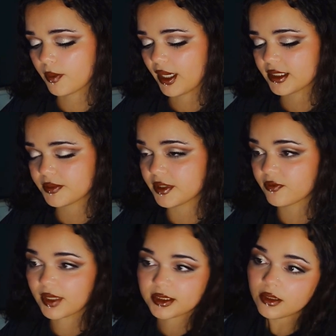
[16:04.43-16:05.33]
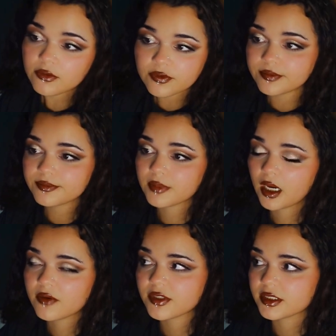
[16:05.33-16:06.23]
reminds me of myself,
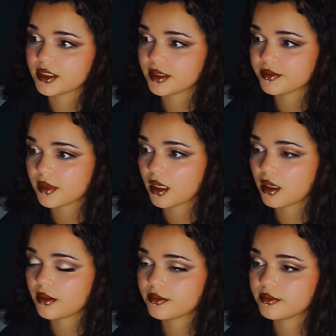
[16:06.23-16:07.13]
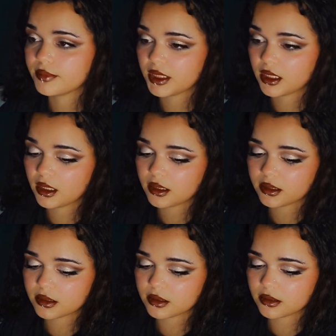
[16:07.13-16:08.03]
obviously, um,
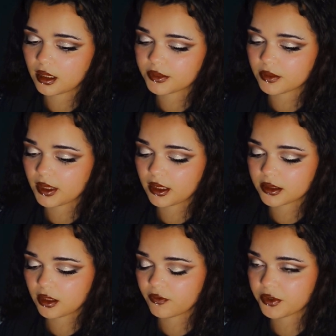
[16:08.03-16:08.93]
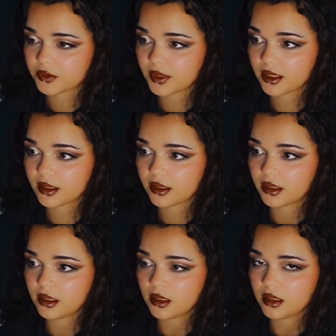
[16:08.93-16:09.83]
because I'm somebody that suffers with
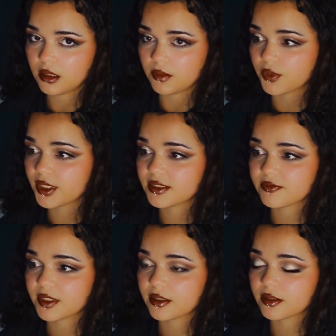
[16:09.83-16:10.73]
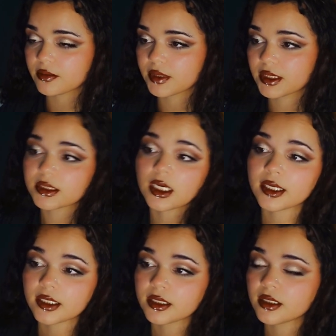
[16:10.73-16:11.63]
pretty severe
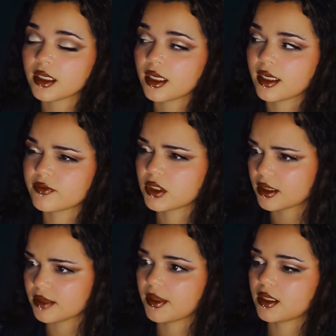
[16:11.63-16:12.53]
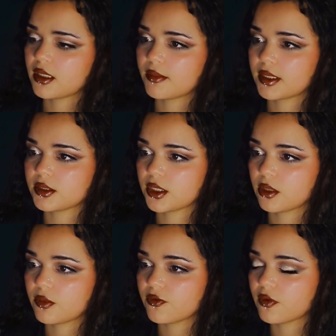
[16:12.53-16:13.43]
anxiety and I've talked about it on my
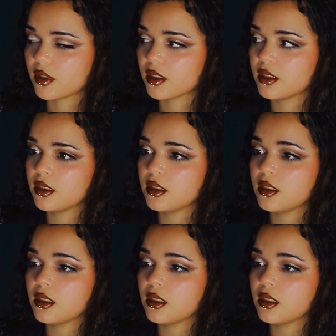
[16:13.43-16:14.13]
channel before.